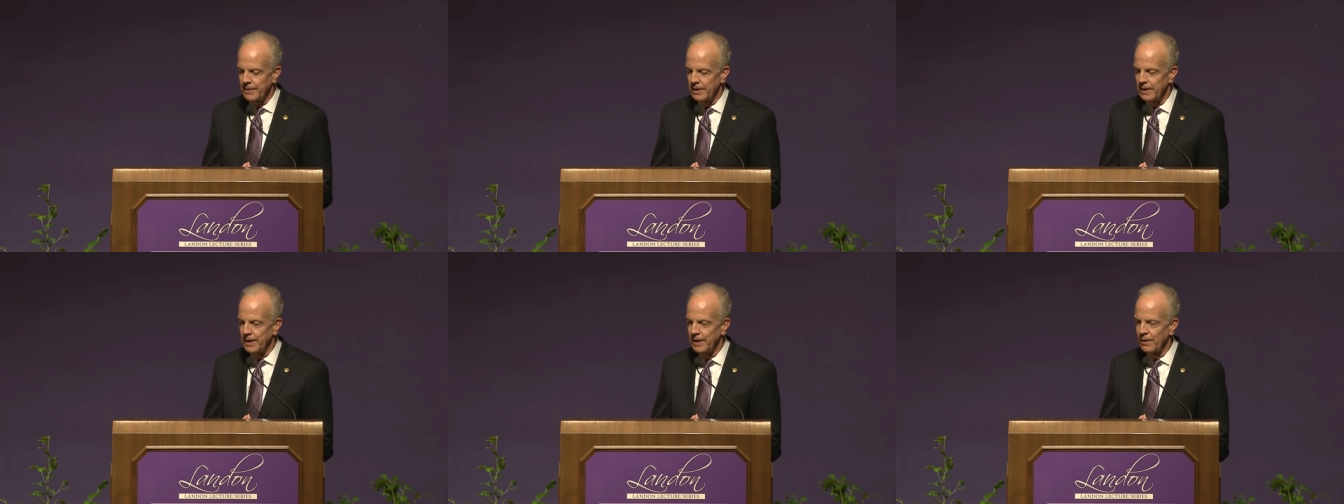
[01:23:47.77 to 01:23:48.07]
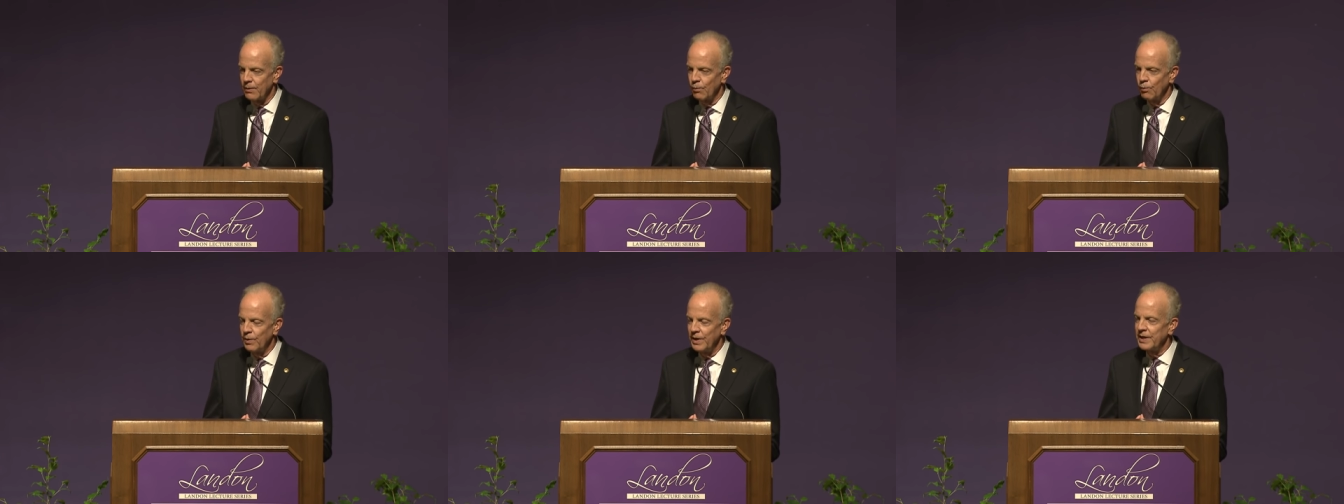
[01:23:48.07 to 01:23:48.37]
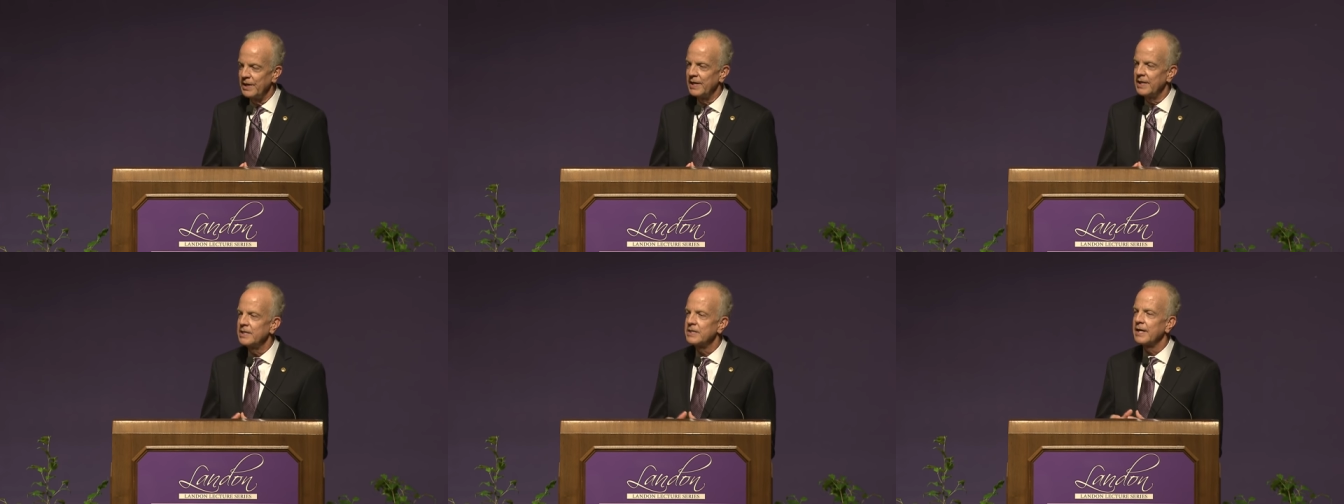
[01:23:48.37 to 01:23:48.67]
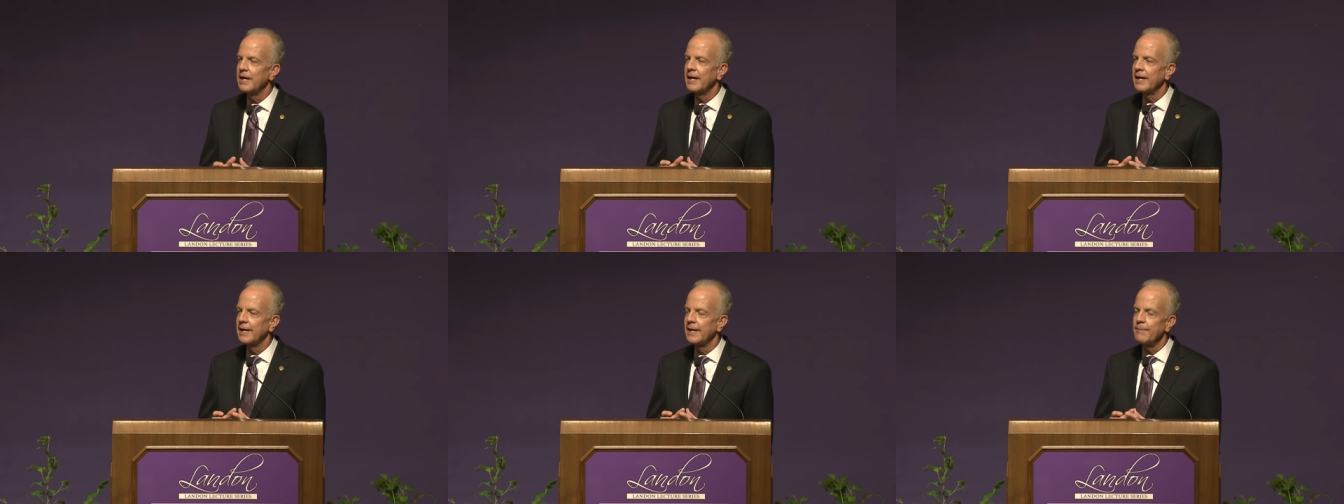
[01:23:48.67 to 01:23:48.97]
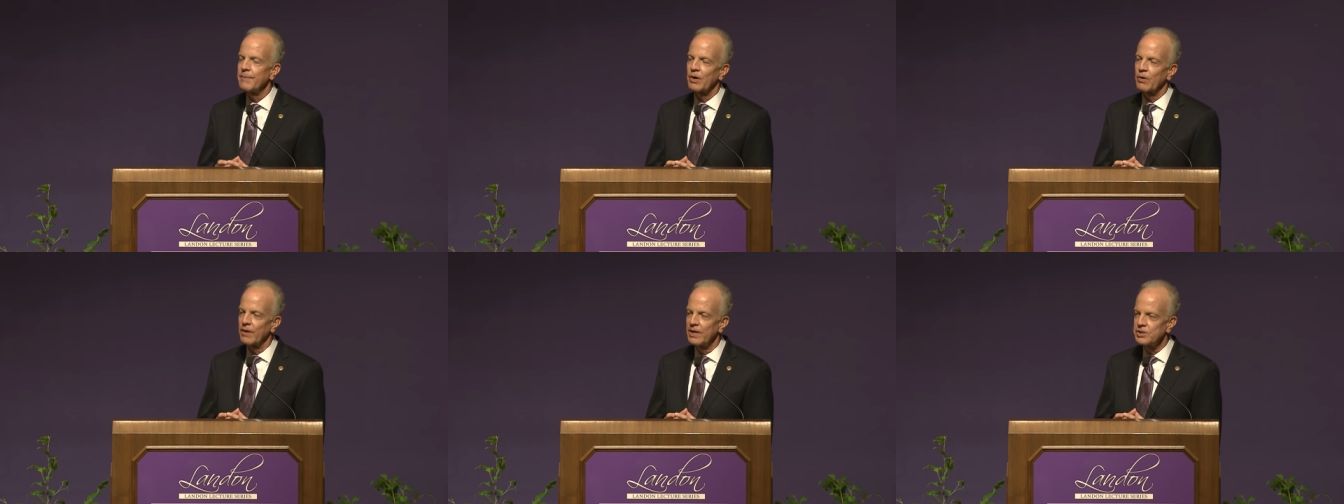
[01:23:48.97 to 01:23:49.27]
Uh, we need an
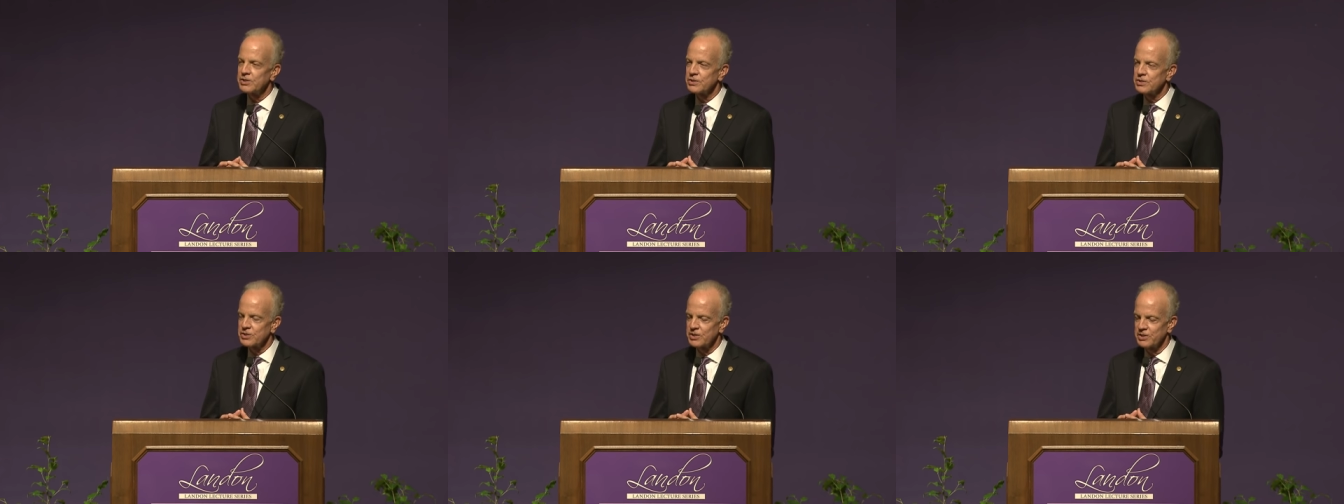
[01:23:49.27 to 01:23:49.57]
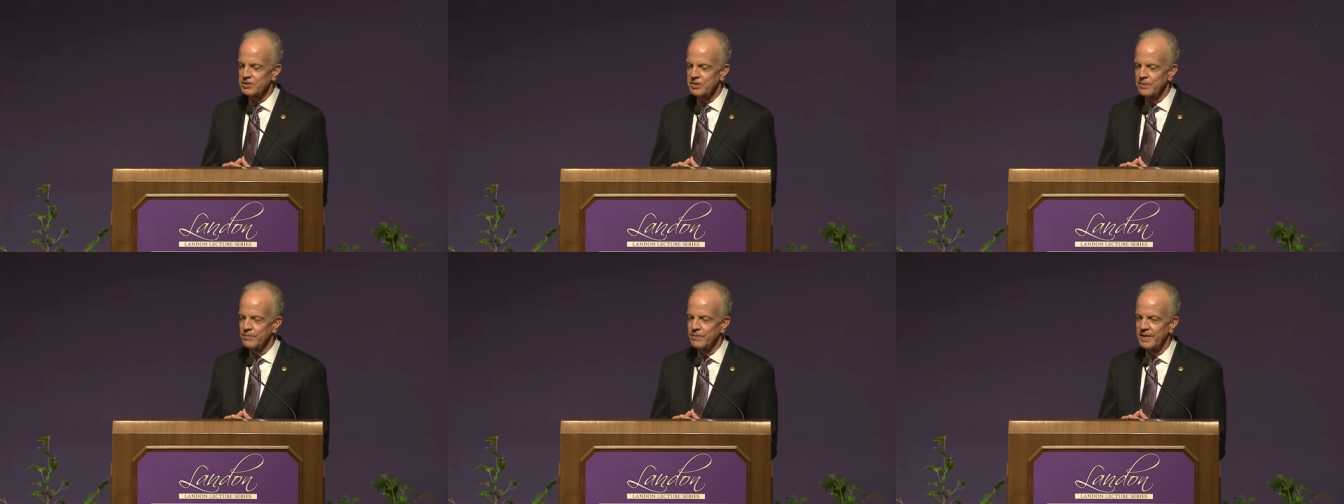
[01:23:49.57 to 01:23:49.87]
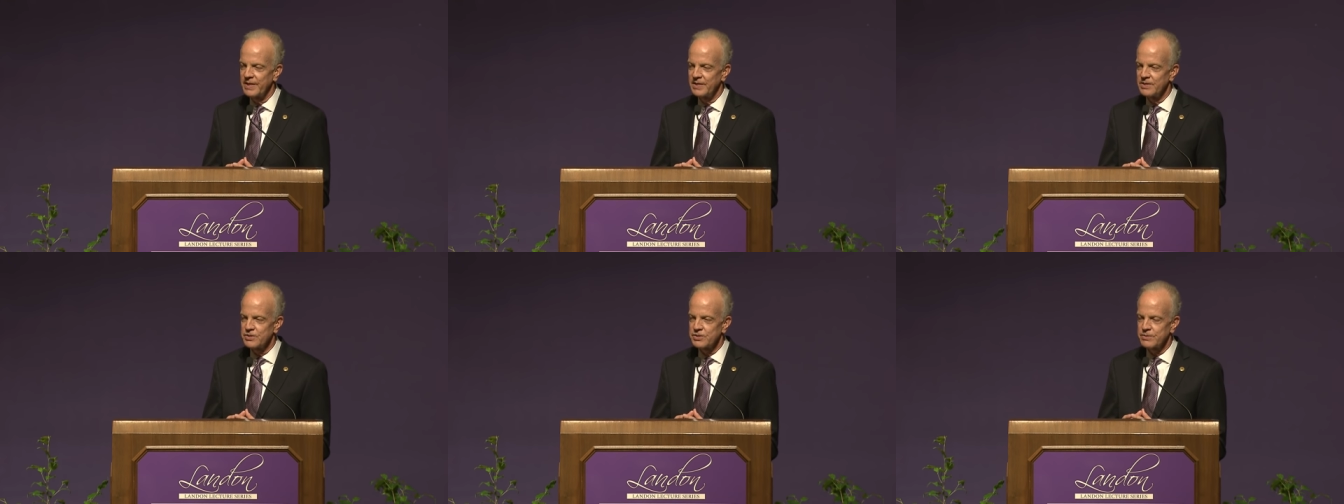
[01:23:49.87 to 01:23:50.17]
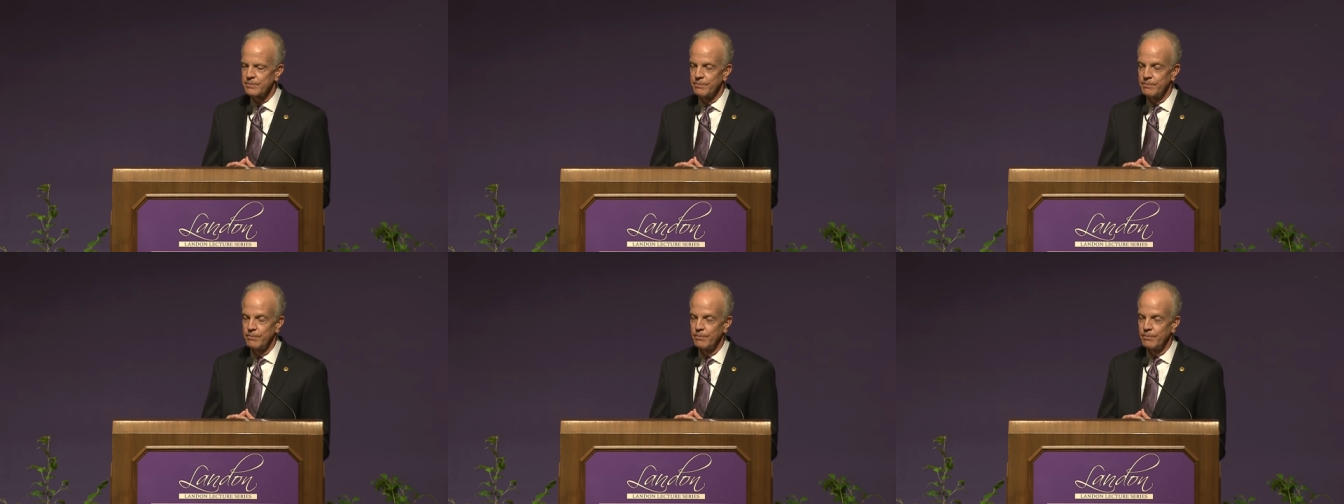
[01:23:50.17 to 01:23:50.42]
immigration system that is